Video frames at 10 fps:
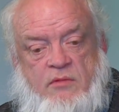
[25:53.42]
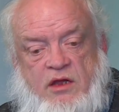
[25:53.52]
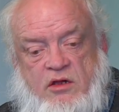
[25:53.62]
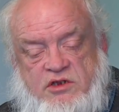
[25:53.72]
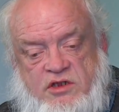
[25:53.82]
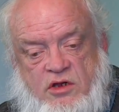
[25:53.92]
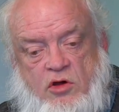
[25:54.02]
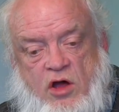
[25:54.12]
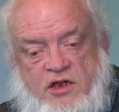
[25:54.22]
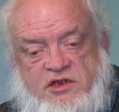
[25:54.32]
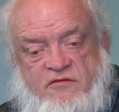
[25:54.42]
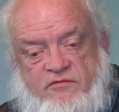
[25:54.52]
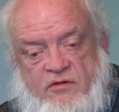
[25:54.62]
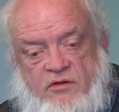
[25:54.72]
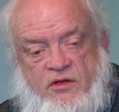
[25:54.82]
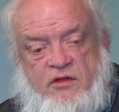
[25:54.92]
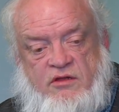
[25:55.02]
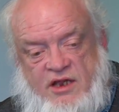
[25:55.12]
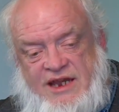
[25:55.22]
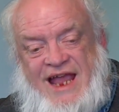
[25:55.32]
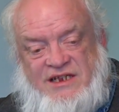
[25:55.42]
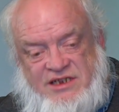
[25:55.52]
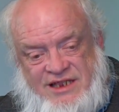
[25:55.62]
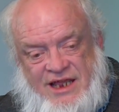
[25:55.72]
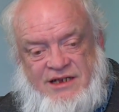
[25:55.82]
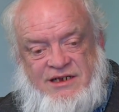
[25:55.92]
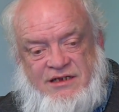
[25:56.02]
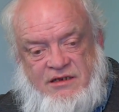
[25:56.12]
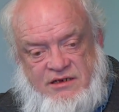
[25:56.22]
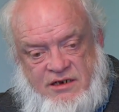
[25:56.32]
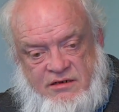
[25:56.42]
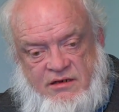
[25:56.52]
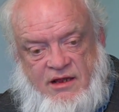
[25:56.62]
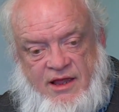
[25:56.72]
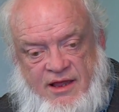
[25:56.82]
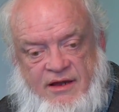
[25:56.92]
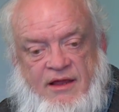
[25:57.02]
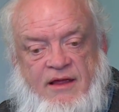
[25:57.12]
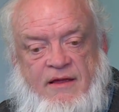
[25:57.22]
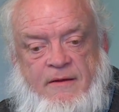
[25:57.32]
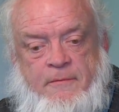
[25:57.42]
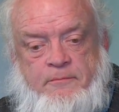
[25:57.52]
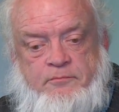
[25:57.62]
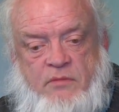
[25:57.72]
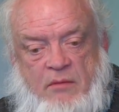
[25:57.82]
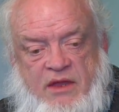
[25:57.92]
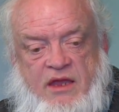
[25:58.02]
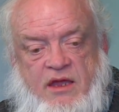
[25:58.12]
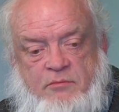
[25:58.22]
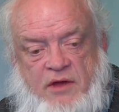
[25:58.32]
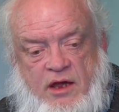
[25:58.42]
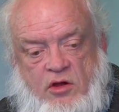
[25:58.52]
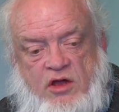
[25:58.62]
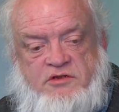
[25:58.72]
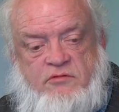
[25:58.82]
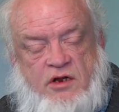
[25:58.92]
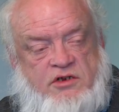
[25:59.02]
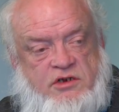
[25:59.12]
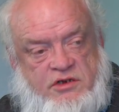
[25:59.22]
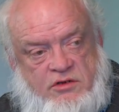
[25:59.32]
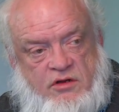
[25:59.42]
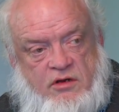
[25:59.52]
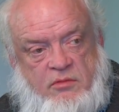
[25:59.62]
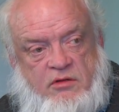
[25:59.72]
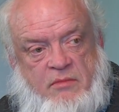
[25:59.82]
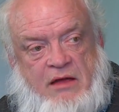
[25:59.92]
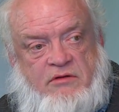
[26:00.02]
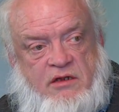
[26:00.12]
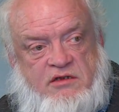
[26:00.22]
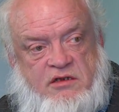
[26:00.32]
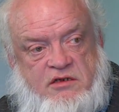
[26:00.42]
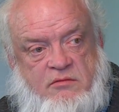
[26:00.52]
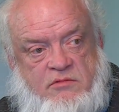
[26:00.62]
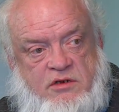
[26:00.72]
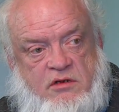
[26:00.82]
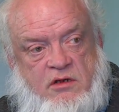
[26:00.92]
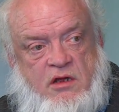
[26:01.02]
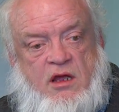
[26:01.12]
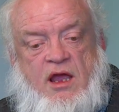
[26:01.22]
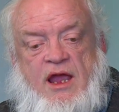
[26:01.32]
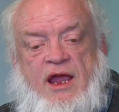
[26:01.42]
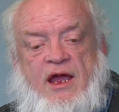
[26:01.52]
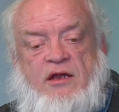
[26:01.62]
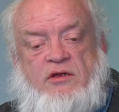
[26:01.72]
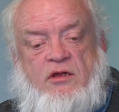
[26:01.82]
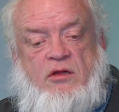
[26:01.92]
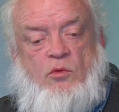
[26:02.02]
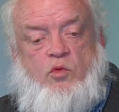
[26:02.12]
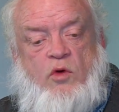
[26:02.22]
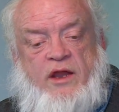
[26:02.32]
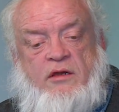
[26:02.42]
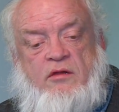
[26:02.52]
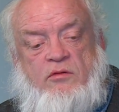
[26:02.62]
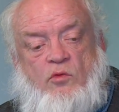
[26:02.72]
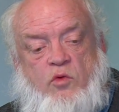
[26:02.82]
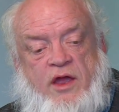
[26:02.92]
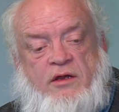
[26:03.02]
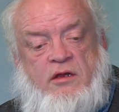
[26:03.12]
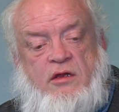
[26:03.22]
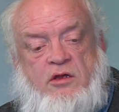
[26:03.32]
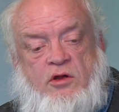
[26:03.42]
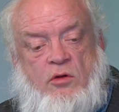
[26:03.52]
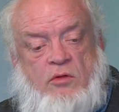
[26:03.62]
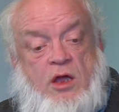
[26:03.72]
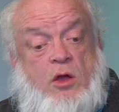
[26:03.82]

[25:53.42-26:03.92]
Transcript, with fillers: because the cost of the, the next thing to, to hit, be hit by a cost reduction is going to be the mounting systems. And when, when you know,